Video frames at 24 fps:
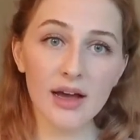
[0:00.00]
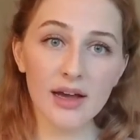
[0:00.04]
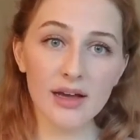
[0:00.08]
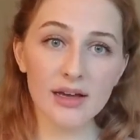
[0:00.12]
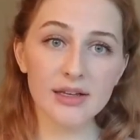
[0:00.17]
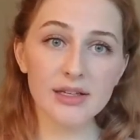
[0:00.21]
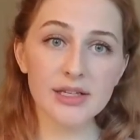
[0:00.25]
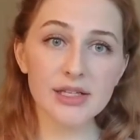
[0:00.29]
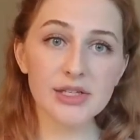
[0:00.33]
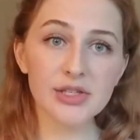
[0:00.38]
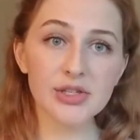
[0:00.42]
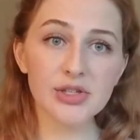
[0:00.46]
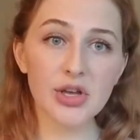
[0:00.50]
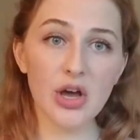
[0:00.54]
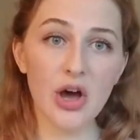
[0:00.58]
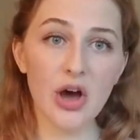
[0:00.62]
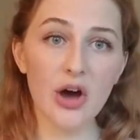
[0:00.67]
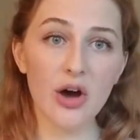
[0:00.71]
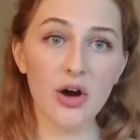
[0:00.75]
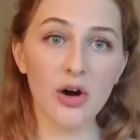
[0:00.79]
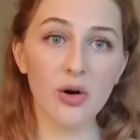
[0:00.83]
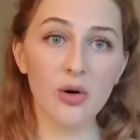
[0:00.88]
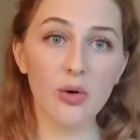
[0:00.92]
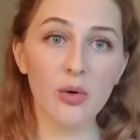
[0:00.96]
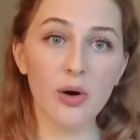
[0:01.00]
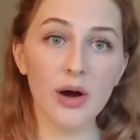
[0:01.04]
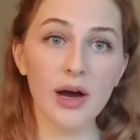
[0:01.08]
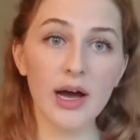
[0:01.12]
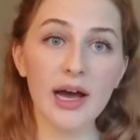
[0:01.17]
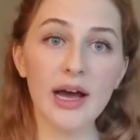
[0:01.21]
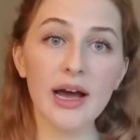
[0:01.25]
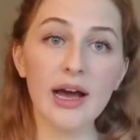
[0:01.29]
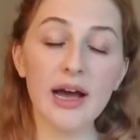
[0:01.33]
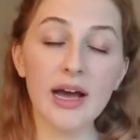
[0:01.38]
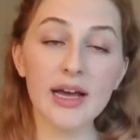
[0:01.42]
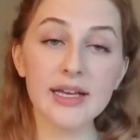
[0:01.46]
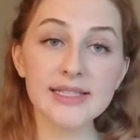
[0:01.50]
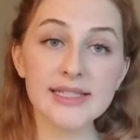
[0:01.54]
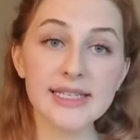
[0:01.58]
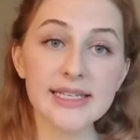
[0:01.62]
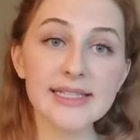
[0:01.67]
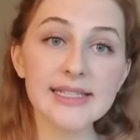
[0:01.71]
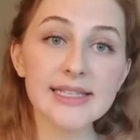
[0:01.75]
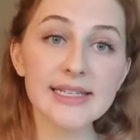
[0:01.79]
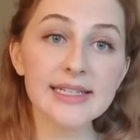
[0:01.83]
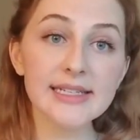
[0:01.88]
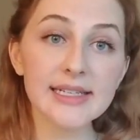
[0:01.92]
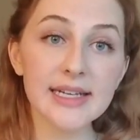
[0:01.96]
So
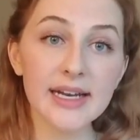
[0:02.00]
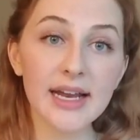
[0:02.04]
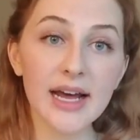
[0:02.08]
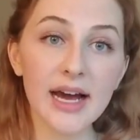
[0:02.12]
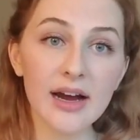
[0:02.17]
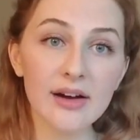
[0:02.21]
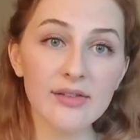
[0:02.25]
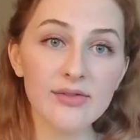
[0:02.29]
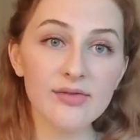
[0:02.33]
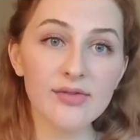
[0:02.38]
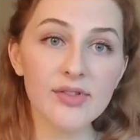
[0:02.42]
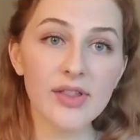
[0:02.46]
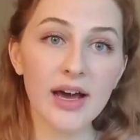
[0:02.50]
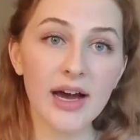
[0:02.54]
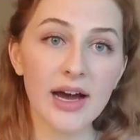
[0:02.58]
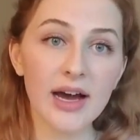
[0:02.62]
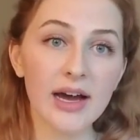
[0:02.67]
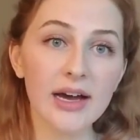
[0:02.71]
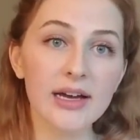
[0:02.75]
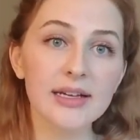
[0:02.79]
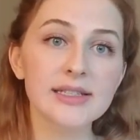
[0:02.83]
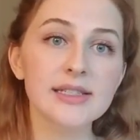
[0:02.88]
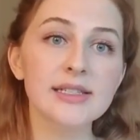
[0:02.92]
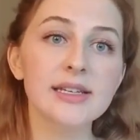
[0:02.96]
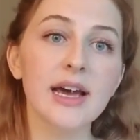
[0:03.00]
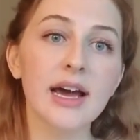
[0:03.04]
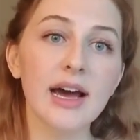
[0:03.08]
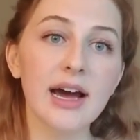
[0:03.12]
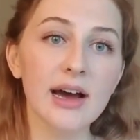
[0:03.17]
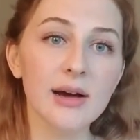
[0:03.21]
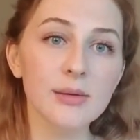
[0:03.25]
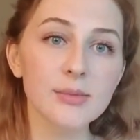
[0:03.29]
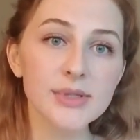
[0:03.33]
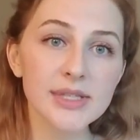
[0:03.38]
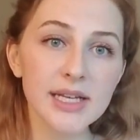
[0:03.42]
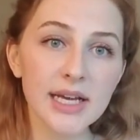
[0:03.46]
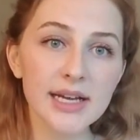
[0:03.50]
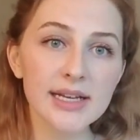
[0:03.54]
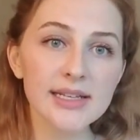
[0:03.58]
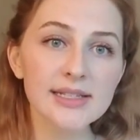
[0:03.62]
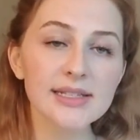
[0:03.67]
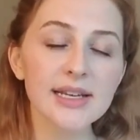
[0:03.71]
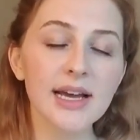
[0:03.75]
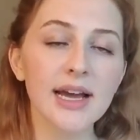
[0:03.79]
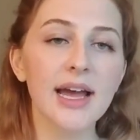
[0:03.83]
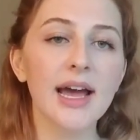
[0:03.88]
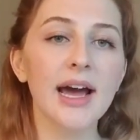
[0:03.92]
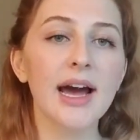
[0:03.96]
since I did have that abscess,
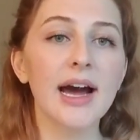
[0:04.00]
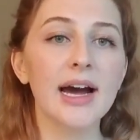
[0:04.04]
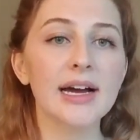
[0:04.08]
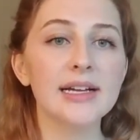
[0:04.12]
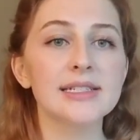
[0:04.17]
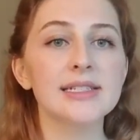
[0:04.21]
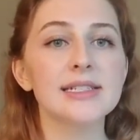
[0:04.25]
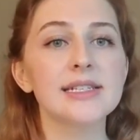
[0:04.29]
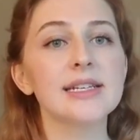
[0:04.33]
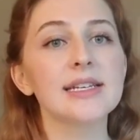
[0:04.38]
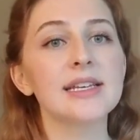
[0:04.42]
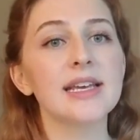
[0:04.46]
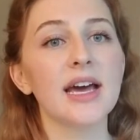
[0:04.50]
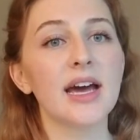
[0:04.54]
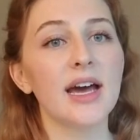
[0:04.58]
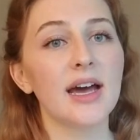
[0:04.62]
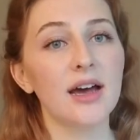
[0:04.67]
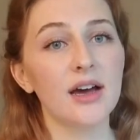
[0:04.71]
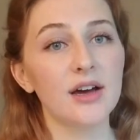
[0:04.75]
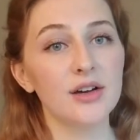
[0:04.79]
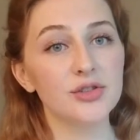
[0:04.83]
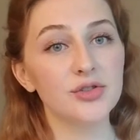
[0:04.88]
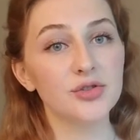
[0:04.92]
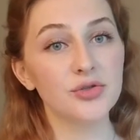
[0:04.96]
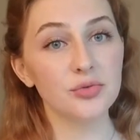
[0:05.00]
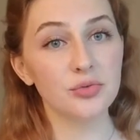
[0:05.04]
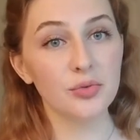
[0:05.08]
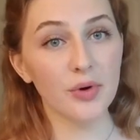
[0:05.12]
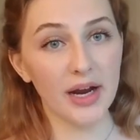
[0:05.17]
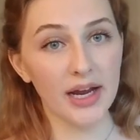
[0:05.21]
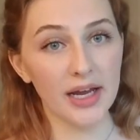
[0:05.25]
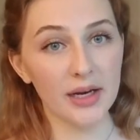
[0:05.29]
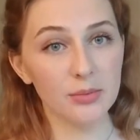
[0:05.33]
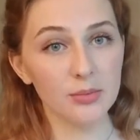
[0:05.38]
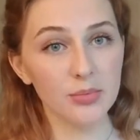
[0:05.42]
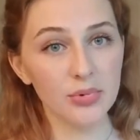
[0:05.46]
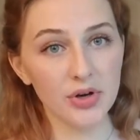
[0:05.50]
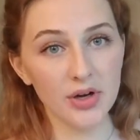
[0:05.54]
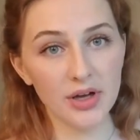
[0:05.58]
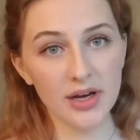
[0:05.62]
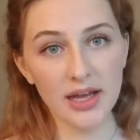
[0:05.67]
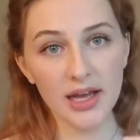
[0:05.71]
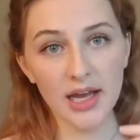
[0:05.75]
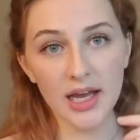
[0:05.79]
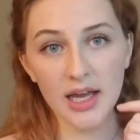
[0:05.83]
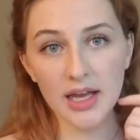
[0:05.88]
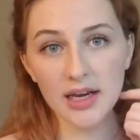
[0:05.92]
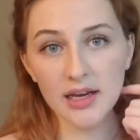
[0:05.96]
I had to get a drain put
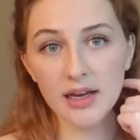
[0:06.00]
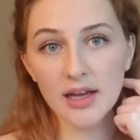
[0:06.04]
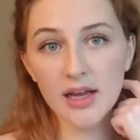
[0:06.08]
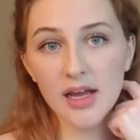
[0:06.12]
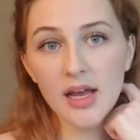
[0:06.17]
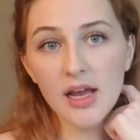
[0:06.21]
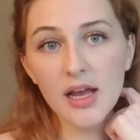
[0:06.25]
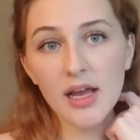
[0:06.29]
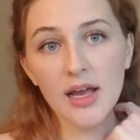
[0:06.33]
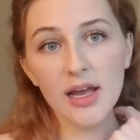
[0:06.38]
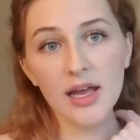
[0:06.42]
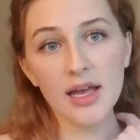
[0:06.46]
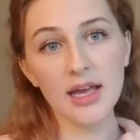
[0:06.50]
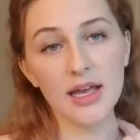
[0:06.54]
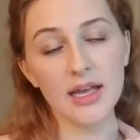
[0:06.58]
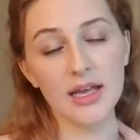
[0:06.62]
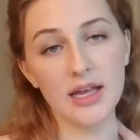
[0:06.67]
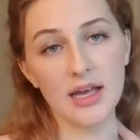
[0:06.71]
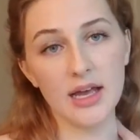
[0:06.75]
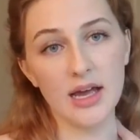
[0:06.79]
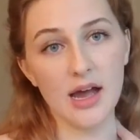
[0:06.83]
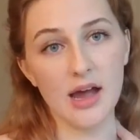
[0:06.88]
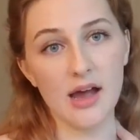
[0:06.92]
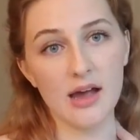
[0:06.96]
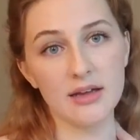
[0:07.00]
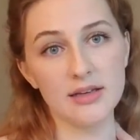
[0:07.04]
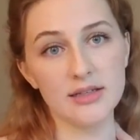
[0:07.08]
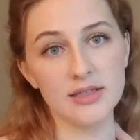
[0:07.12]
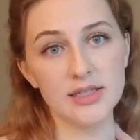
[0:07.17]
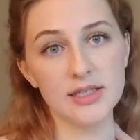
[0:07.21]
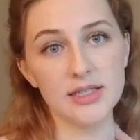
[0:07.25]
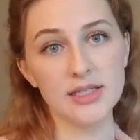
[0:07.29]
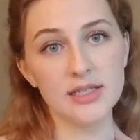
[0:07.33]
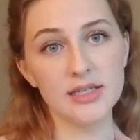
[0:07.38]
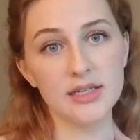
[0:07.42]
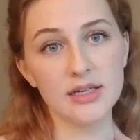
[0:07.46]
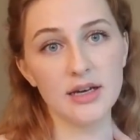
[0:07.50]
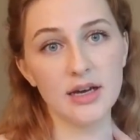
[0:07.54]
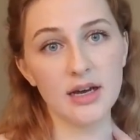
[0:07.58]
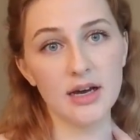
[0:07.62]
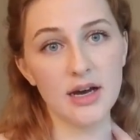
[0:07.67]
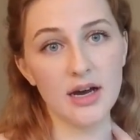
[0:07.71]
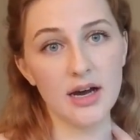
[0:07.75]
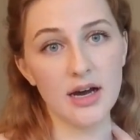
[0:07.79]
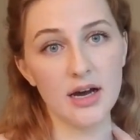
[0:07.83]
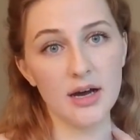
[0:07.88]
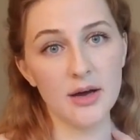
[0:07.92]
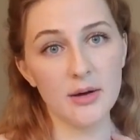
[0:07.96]
in, and
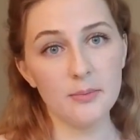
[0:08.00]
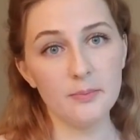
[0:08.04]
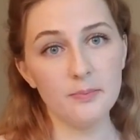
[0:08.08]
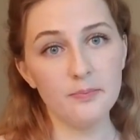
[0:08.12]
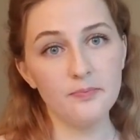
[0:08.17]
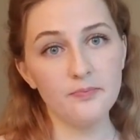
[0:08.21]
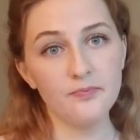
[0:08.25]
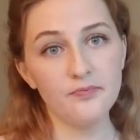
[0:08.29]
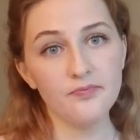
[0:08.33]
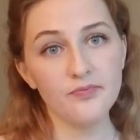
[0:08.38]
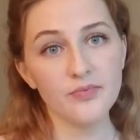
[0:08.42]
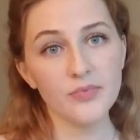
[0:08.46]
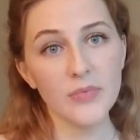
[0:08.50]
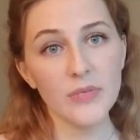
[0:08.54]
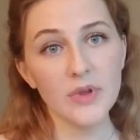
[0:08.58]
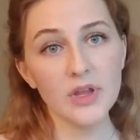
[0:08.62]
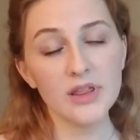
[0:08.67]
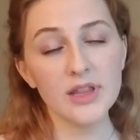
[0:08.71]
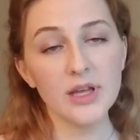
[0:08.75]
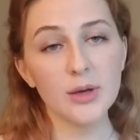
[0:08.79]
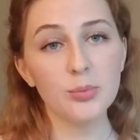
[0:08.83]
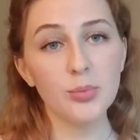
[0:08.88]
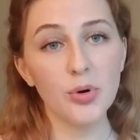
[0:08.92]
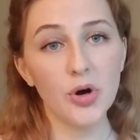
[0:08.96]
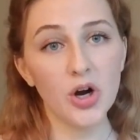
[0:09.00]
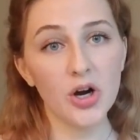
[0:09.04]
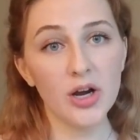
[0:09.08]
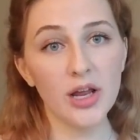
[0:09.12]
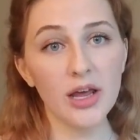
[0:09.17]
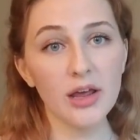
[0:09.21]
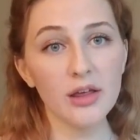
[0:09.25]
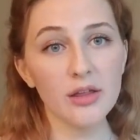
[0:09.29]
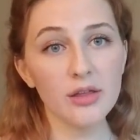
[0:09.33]
they put it